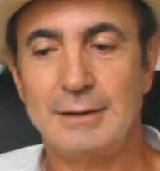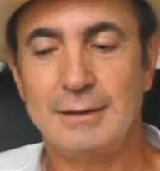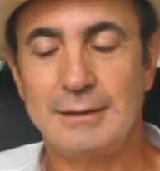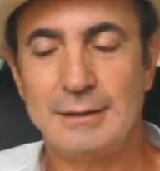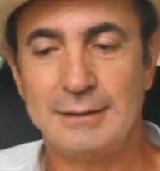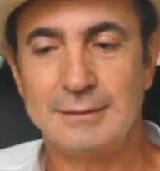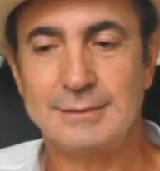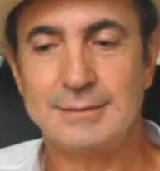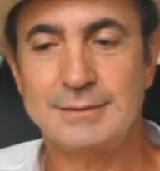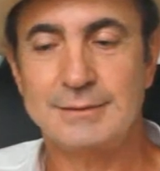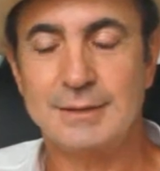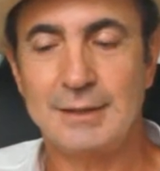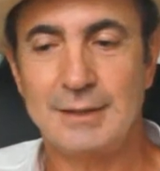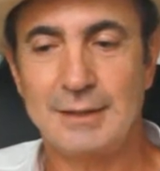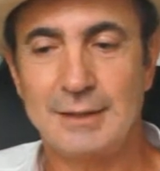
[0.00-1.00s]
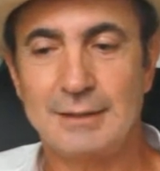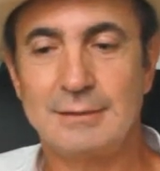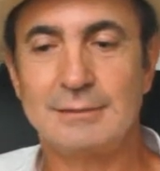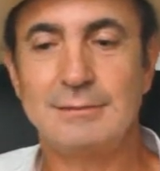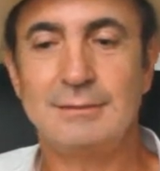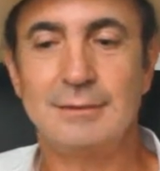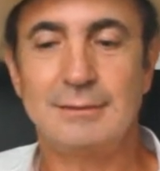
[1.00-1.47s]
it's
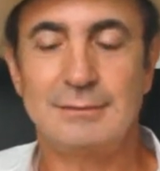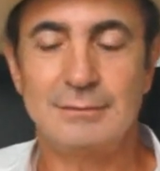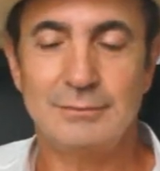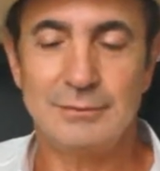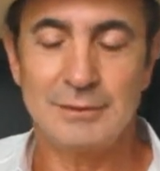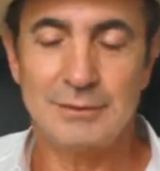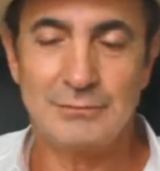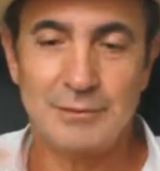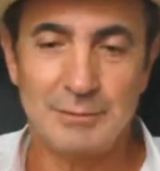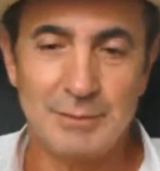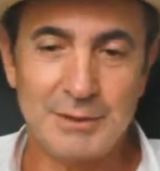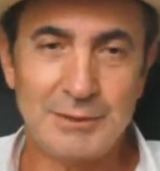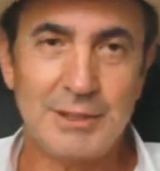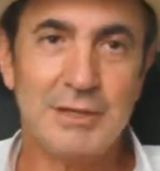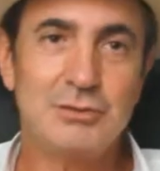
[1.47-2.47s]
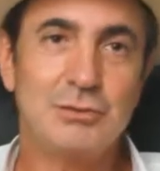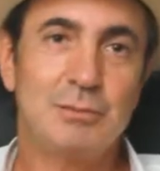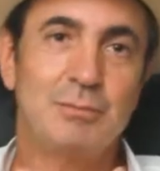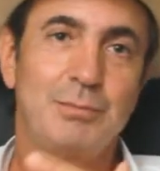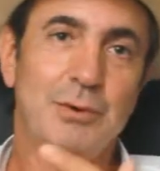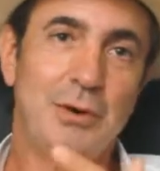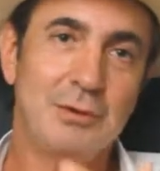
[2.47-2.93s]
during the
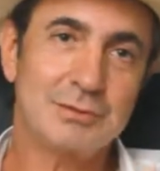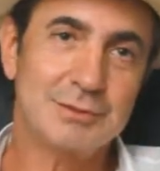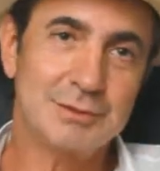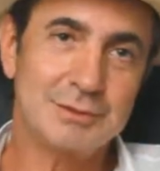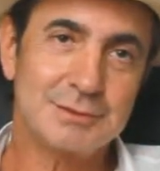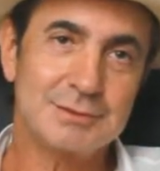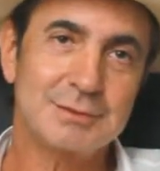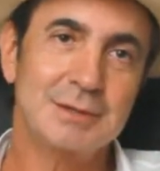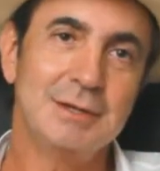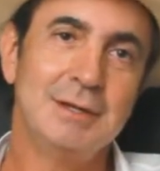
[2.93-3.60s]
fermentation process,